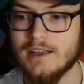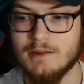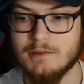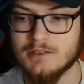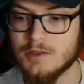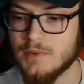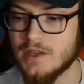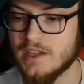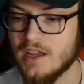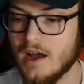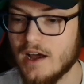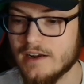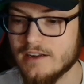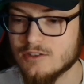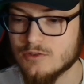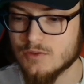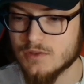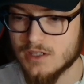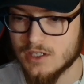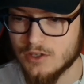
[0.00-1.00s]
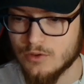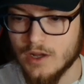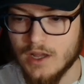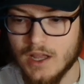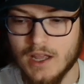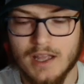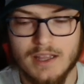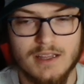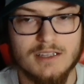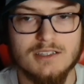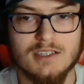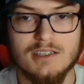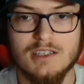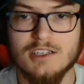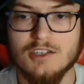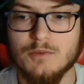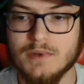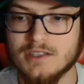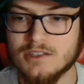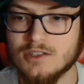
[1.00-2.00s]
And to be honest with you, that's a
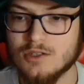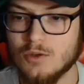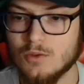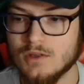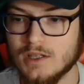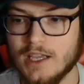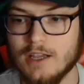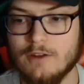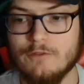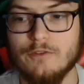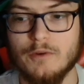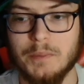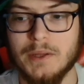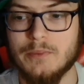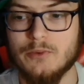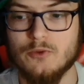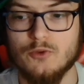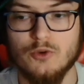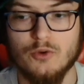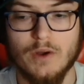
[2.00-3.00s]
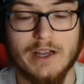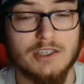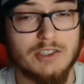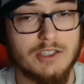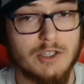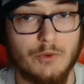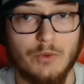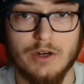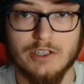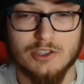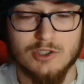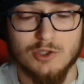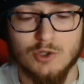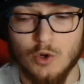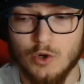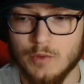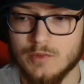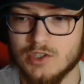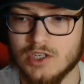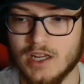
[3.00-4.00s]
little bit too late for people who actually want a
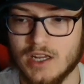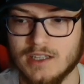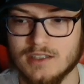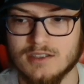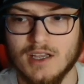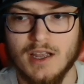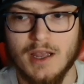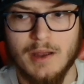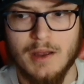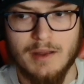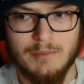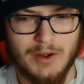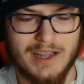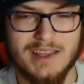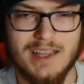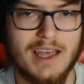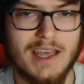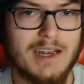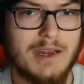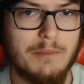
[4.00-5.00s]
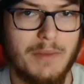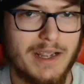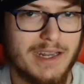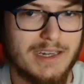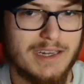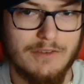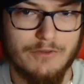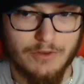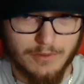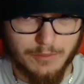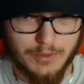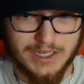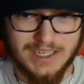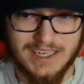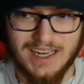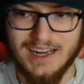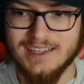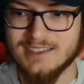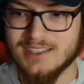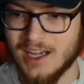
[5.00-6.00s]
storm chase. By then, it might even be
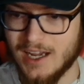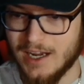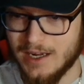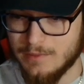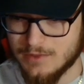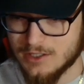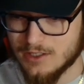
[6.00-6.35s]
nighttime.